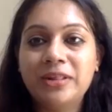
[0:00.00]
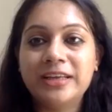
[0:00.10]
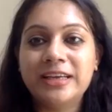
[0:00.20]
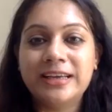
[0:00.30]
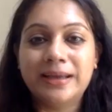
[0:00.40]

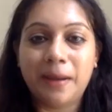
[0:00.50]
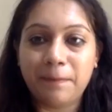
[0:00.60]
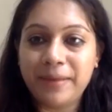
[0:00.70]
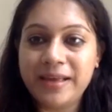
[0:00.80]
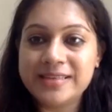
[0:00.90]
the
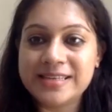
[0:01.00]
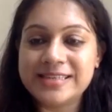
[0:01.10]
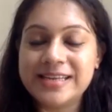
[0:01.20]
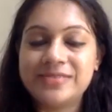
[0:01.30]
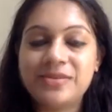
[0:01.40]
peaks and
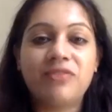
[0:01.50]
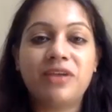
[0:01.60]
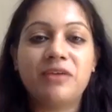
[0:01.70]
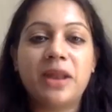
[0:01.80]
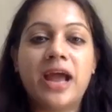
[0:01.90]
sneaks you have
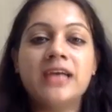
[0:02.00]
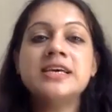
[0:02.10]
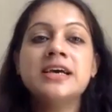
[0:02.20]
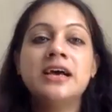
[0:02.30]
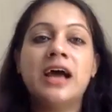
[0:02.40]
given us,
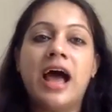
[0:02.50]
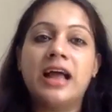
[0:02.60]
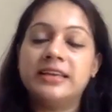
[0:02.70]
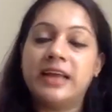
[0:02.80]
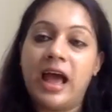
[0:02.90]

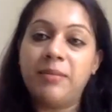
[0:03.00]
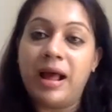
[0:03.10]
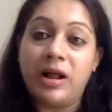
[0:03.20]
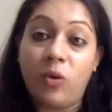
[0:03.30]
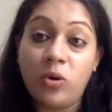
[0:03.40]
and I'm
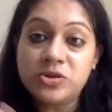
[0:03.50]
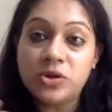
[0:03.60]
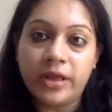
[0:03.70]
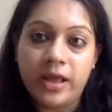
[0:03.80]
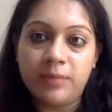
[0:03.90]
also
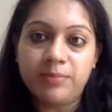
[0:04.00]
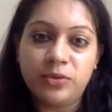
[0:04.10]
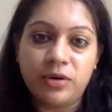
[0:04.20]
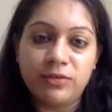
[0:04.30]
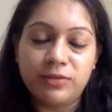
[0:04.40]
looking up
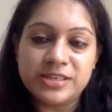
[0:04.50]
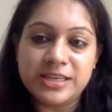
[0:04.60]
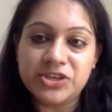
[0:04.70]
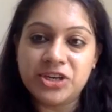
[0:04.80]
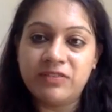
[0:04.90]
to a
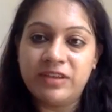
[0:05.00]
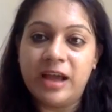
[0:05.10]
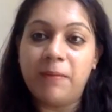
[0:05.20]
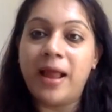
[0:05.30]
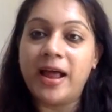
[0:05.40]
session we
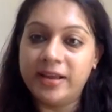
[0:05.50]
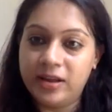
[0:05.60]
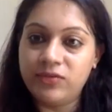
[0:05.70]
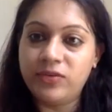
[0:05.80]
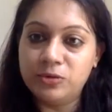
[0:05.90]
are planning
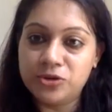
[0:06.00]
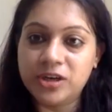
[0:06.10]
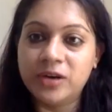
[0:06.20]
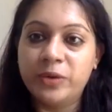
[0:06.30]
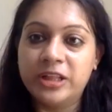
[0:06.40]
in
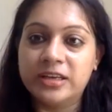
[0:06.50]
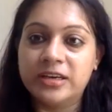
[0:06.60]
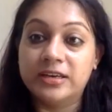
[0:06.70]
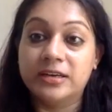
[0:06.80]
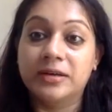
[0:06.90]
future with
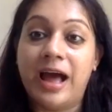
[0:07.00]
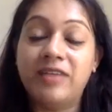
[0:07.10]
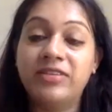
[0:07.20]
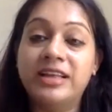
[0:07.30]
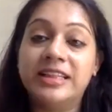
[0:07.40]

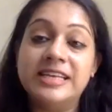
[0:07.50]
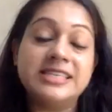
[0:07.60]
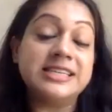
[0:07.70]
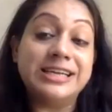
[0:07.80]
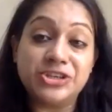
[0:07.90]
having
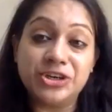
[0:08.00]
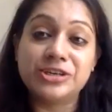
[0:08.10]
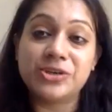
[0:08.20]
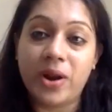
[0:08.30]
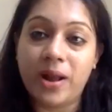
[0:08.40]
these
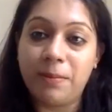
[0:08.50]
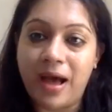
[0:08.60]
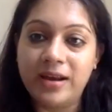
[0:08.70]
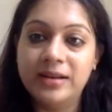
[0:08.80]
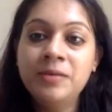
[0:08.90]
teachers on our
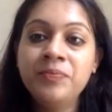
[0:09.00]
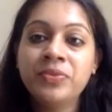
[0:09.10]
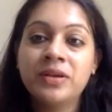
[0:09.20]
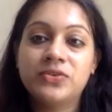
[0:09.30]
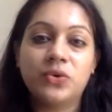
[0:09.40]
panel.
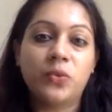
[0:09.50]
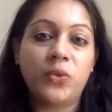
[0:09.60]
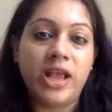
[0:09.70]
So